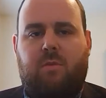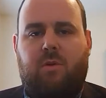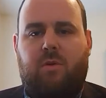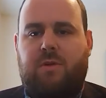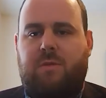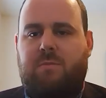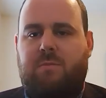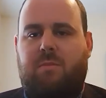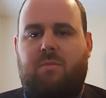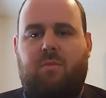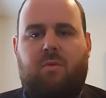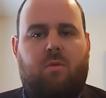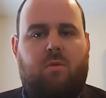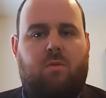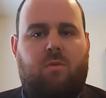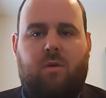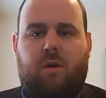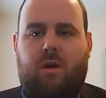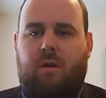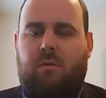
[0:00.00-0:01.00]
about those
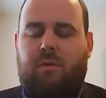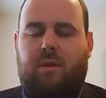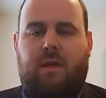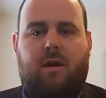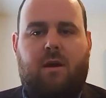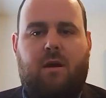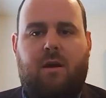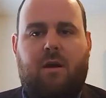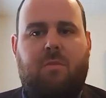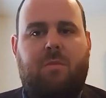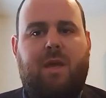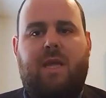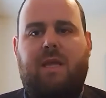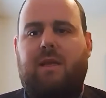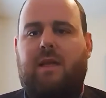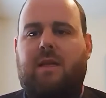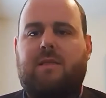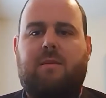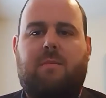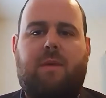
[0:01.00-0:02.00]
people working really hard,
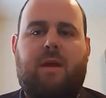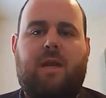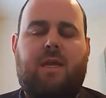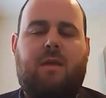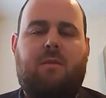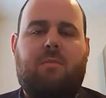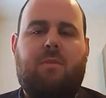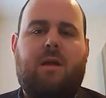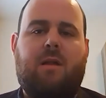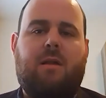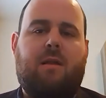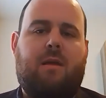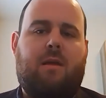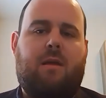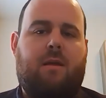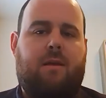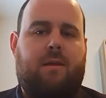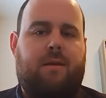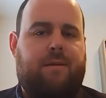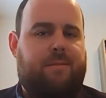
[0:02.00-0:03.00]
making lots of money, but
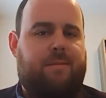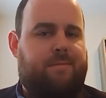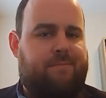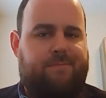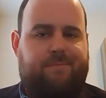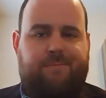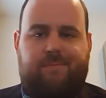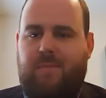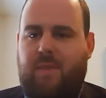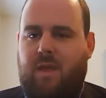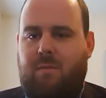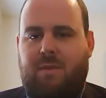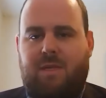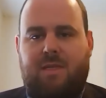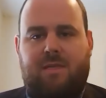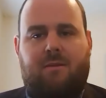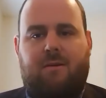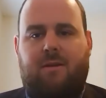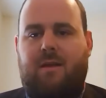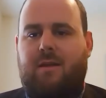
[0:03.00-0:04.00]
they
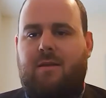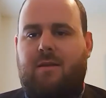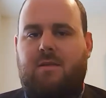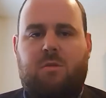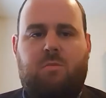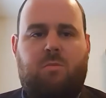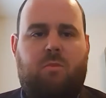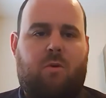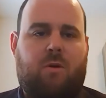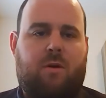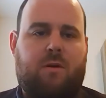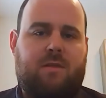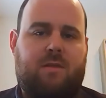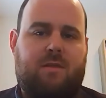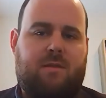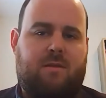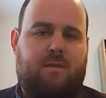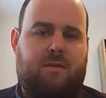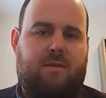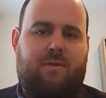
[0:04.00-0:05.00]
miss their kids'
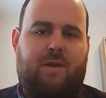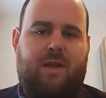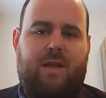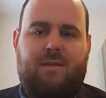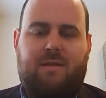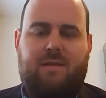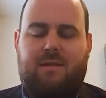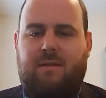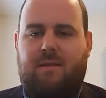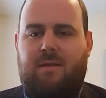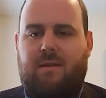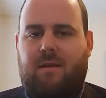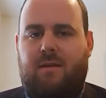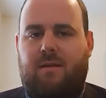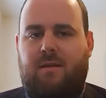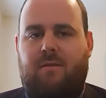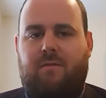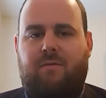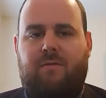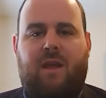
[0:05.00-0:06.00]
sports events
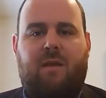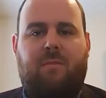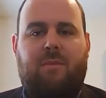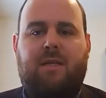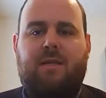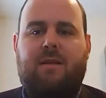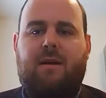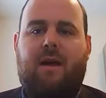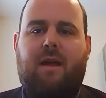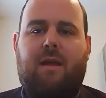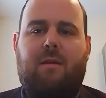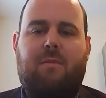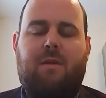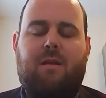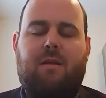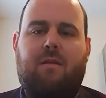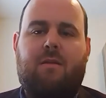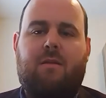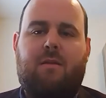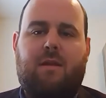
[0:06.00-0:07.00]
and family time
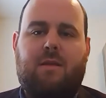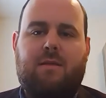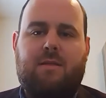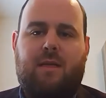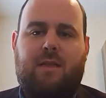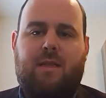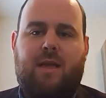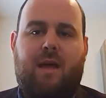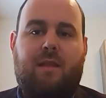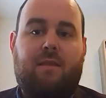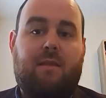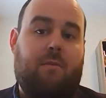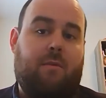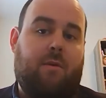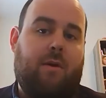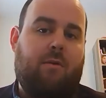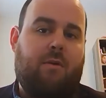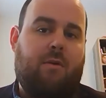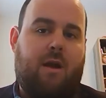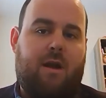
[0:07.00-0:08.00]
and things like that, and they
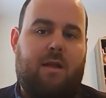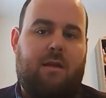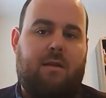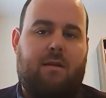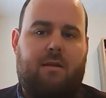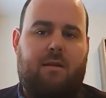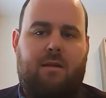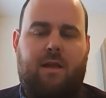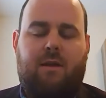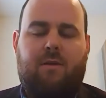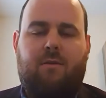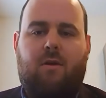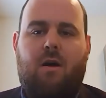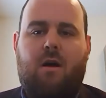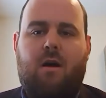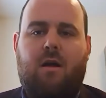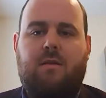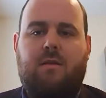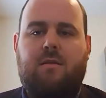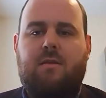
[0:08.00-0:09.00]
regret it later
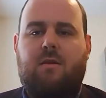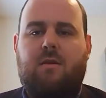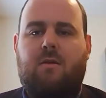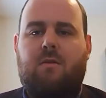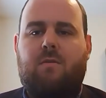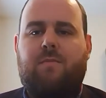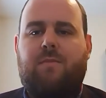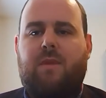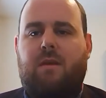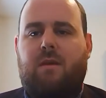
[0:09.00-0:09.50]
on. So,